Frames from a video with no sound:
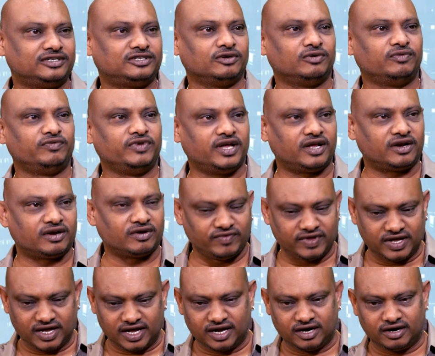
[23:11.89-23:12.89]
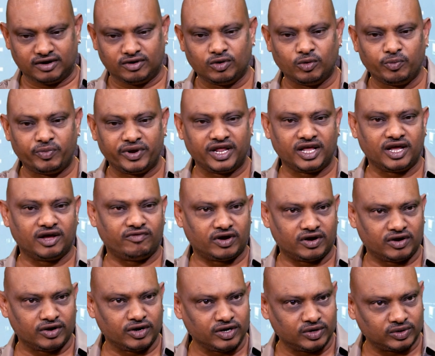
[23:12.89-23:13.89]
So we are opening
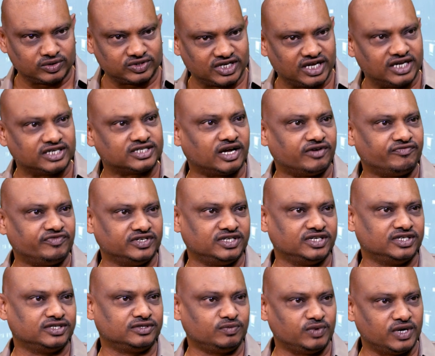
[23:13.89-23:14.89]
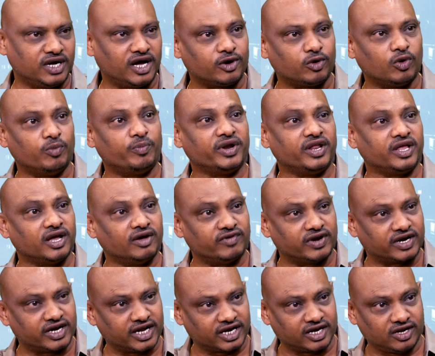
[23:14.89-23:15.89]
our sales offices. We are opening
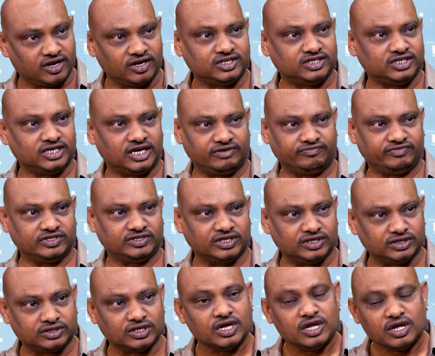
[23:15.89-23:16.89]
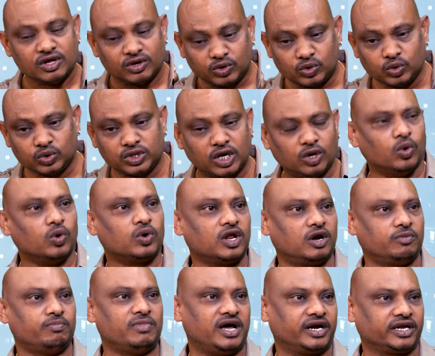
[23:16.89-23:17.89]
our technology offices to the
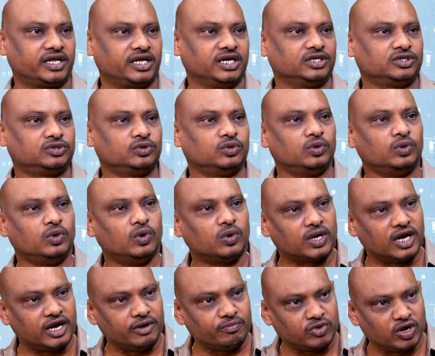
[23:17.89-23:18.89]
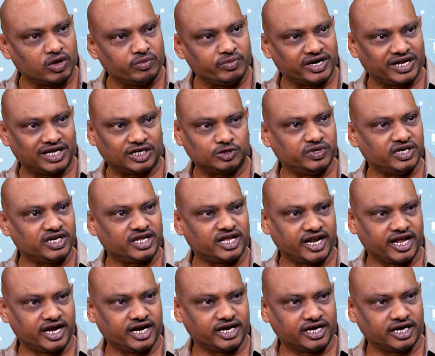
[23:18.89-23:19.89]
local market. So local employment has been
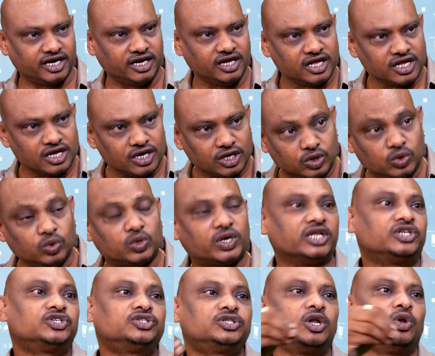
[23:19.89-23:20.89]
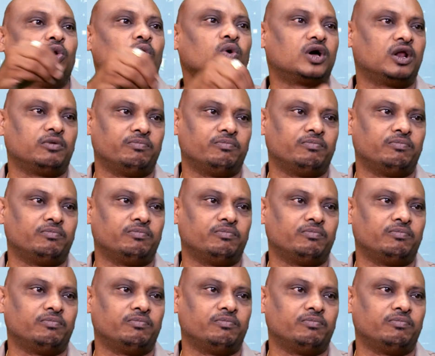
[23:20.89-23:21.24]
created to touch the local